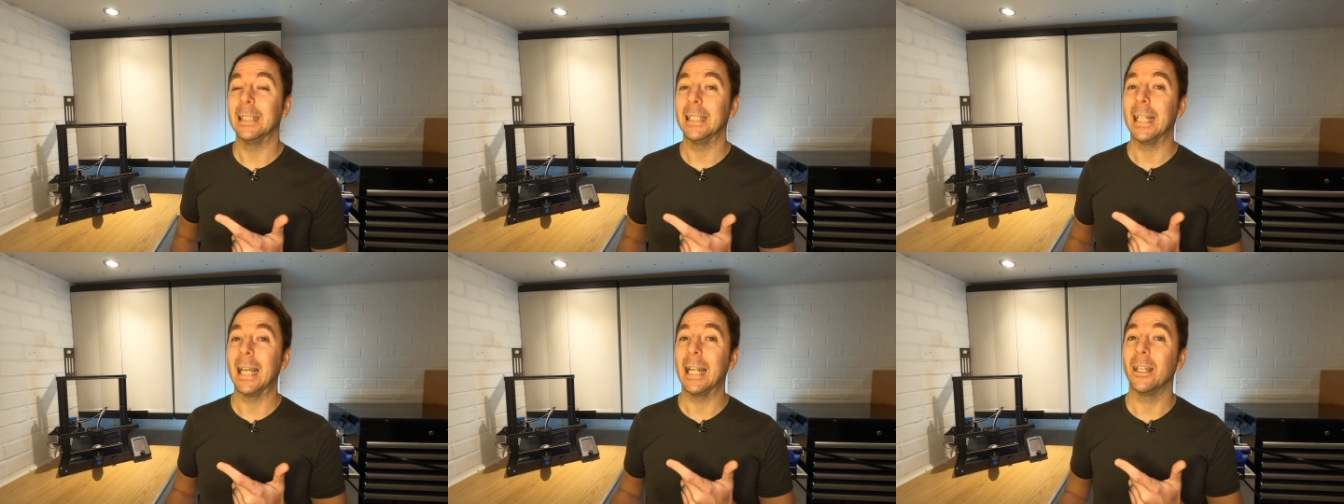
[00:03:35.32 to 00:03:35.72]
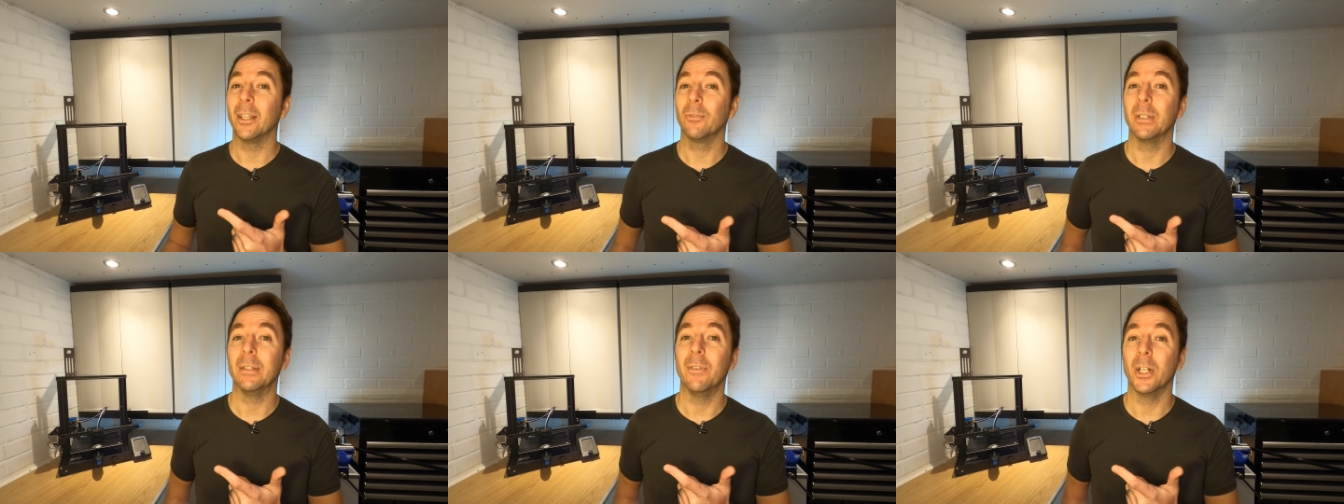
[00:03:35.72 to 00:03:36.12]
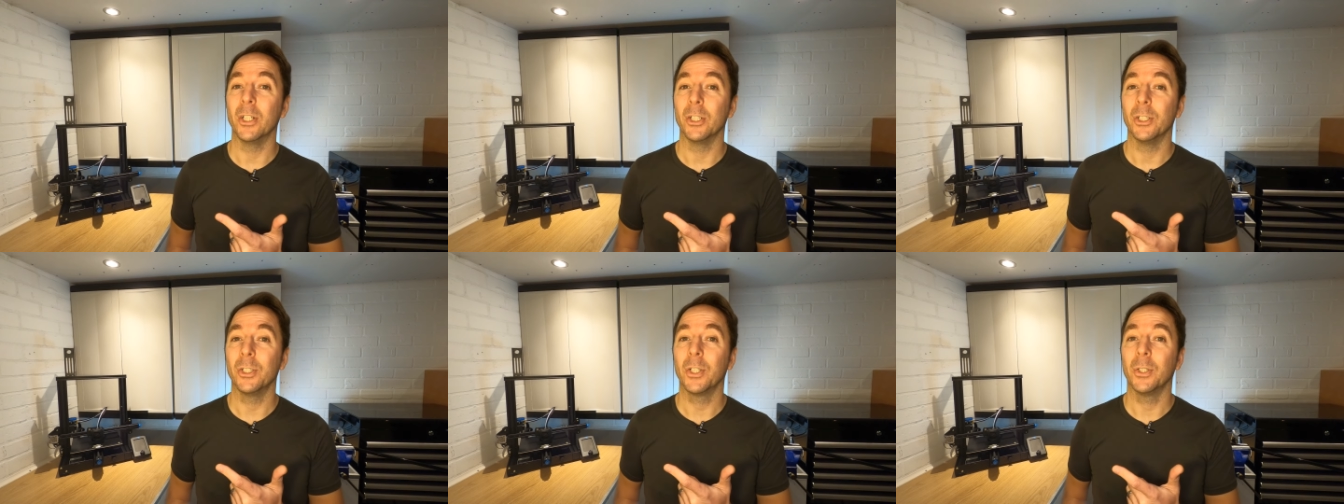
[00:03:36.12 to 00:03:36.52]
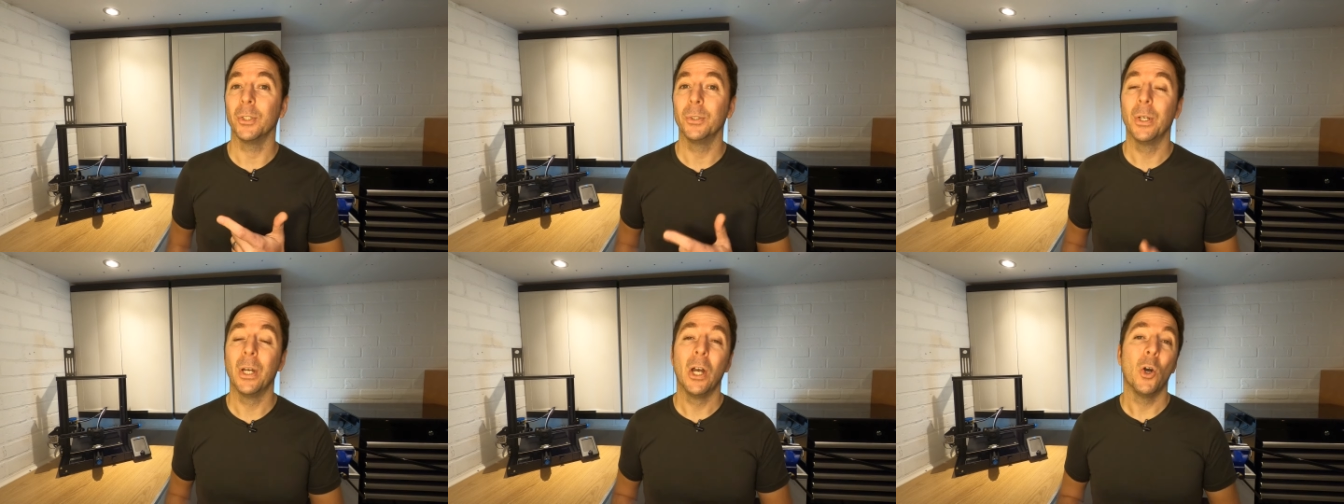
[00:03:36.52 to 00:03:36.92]
to the Ender three version
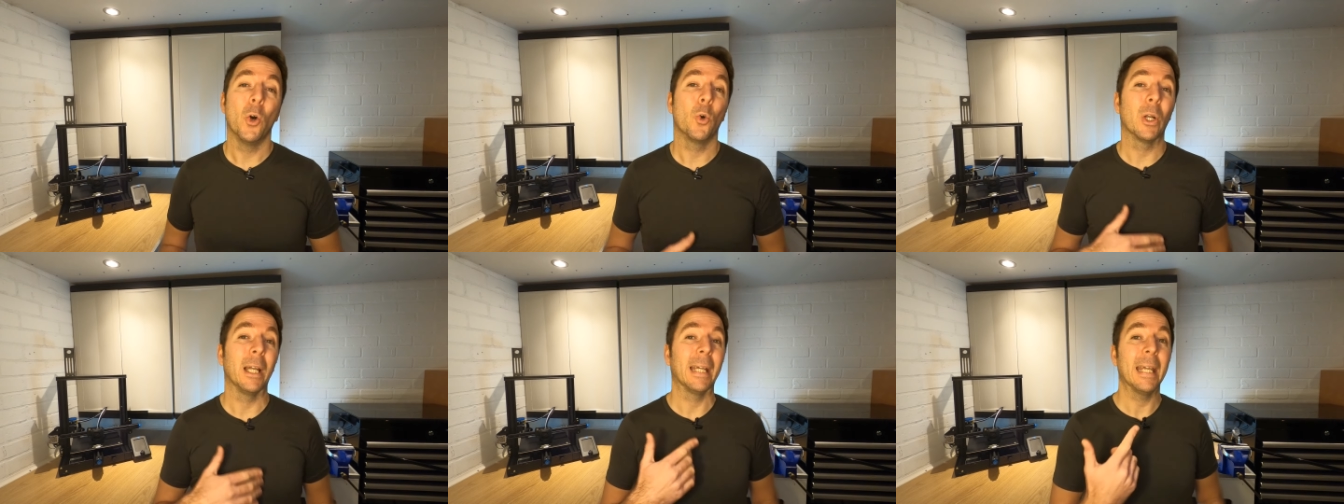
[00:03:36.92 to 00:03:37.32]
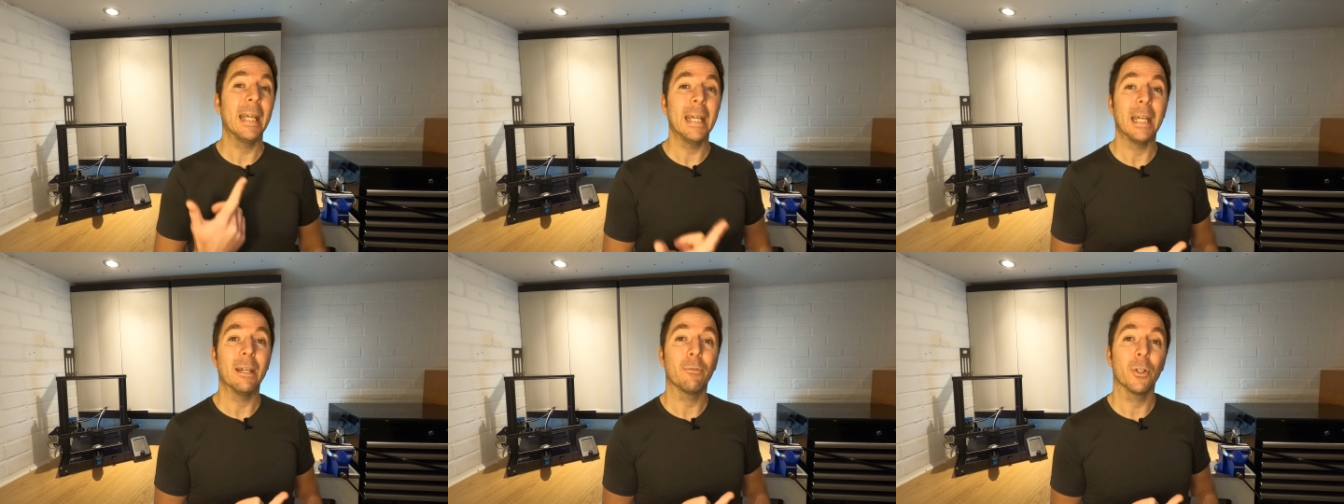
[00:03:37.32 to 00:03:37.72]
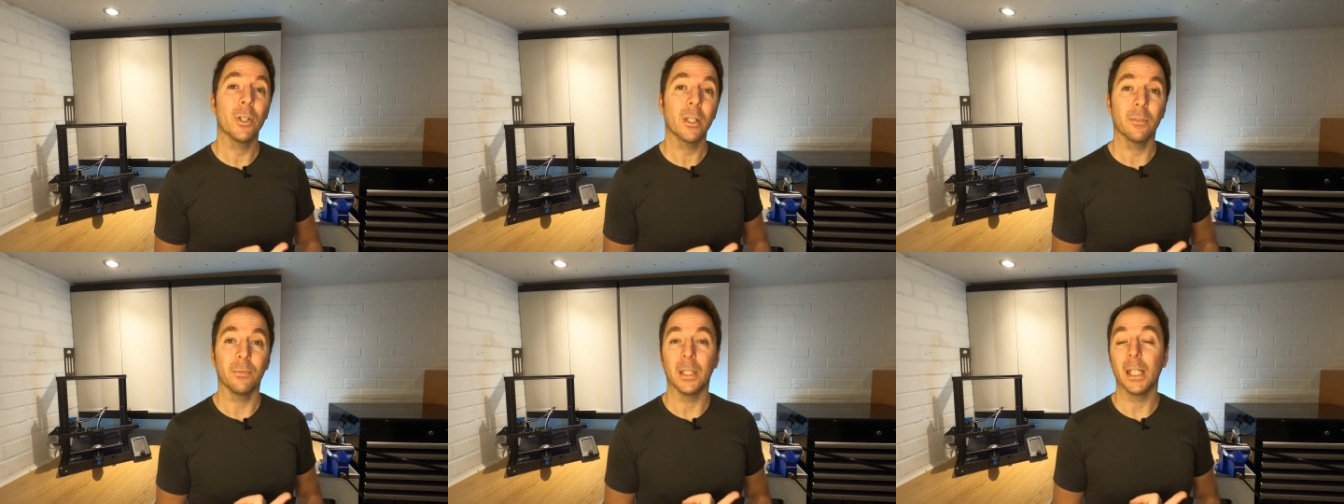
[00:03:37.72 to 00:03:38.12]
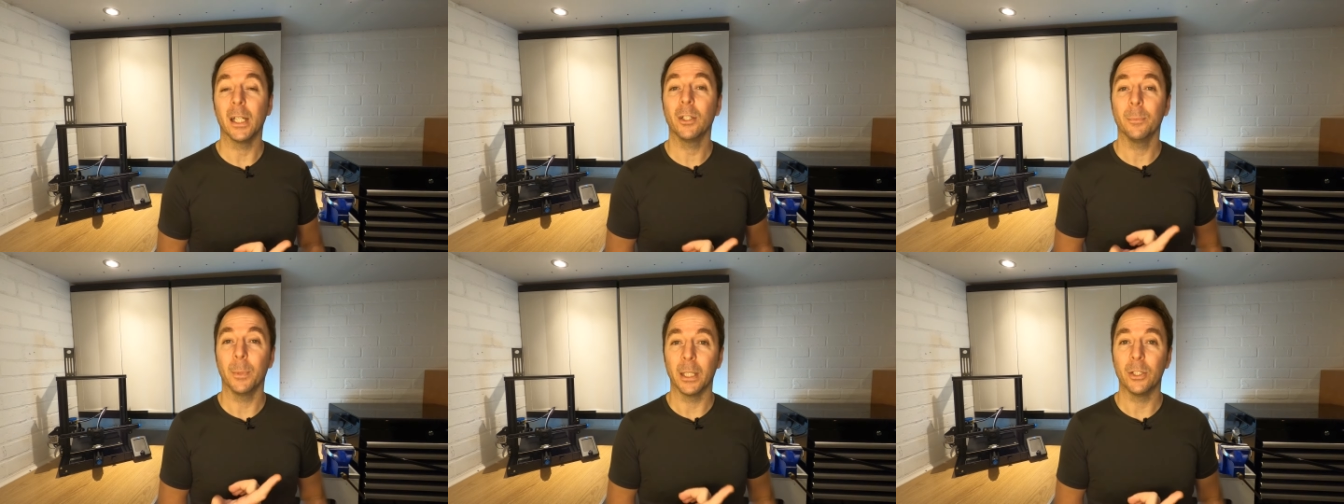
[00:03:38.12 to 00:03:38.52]
two, or click here for another video
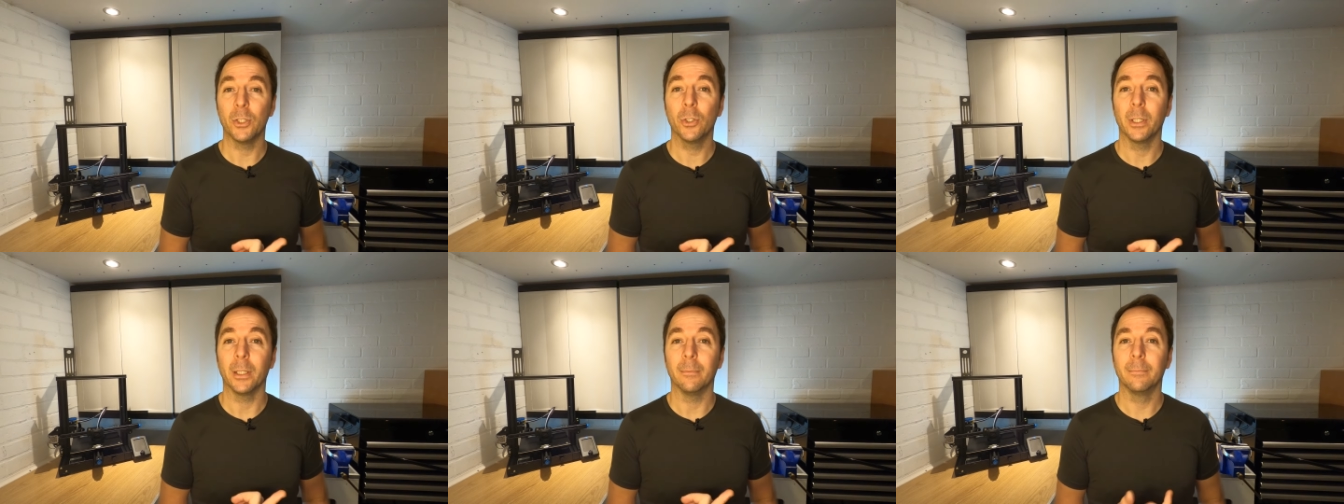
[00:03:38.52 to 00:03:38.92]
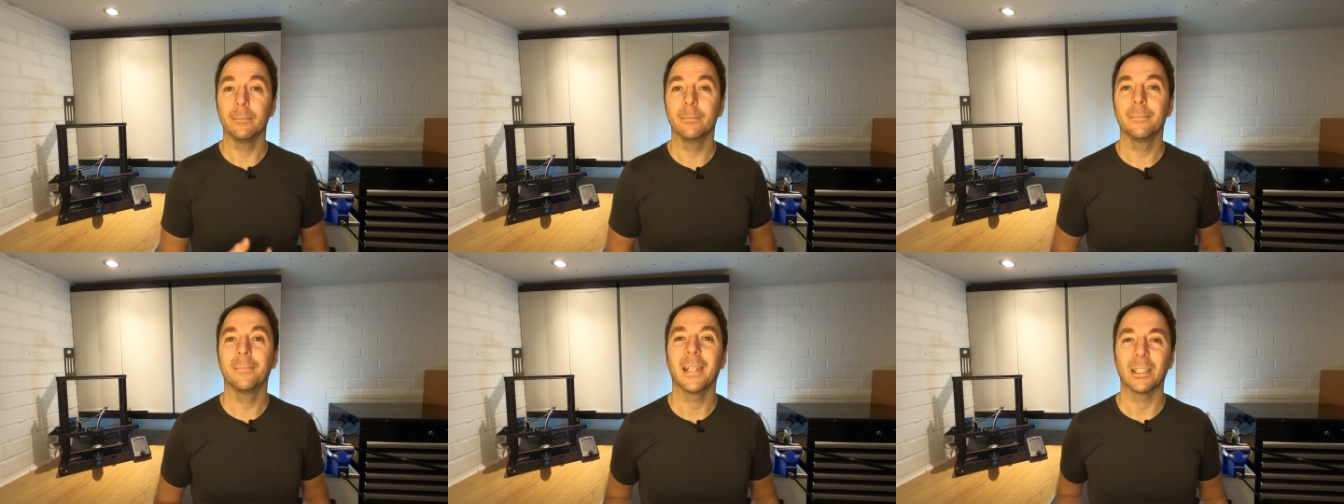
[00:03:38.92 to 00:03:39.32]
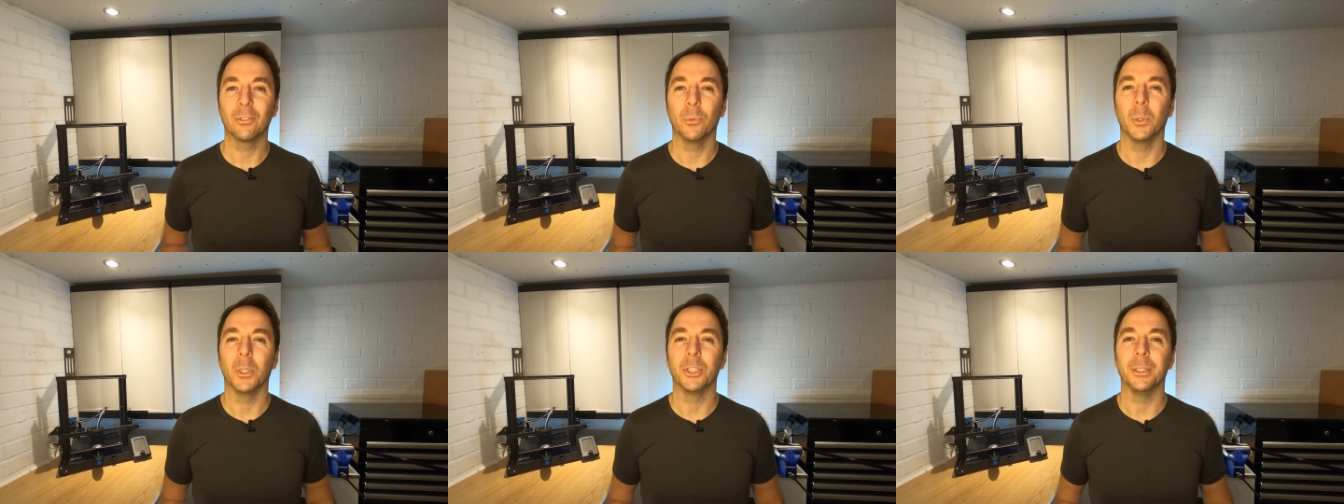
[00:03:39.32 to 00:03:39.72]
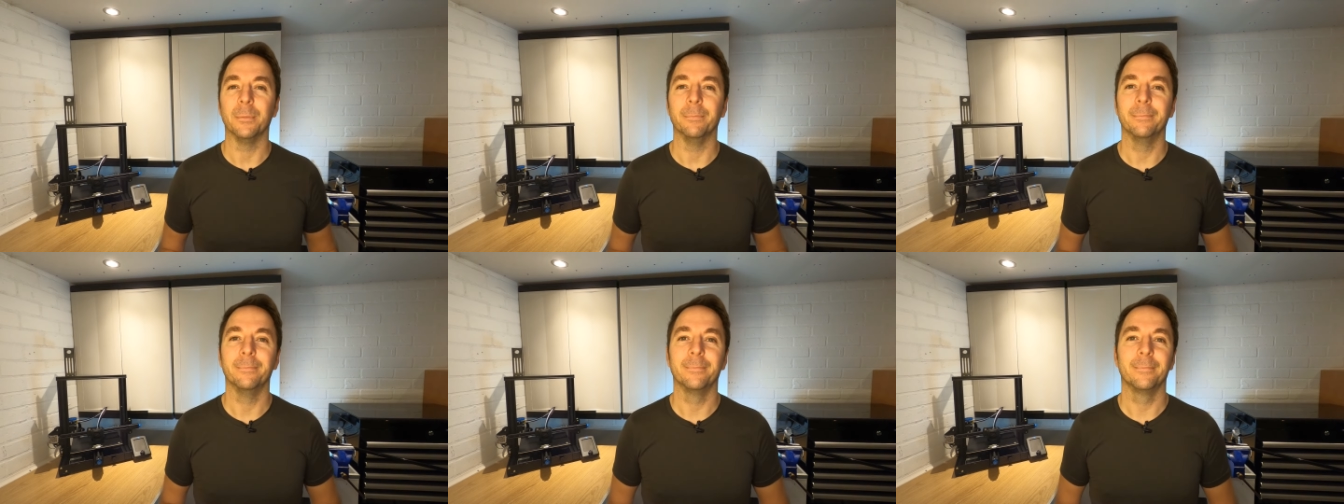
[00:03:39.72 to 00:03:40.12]
you might enjoy. Thanks for
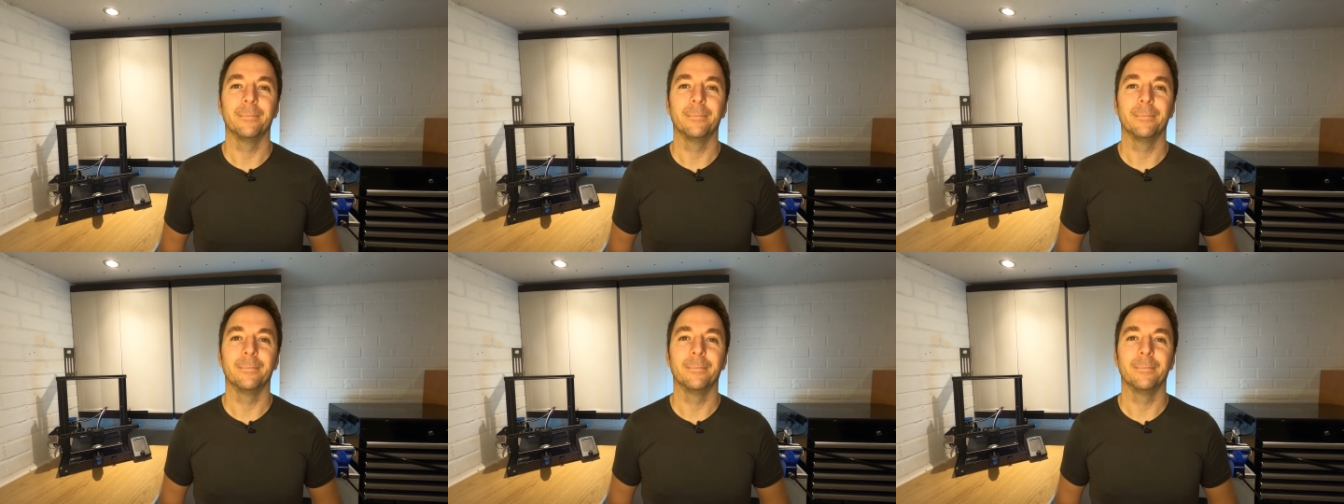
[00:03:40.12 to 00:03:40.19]
watching.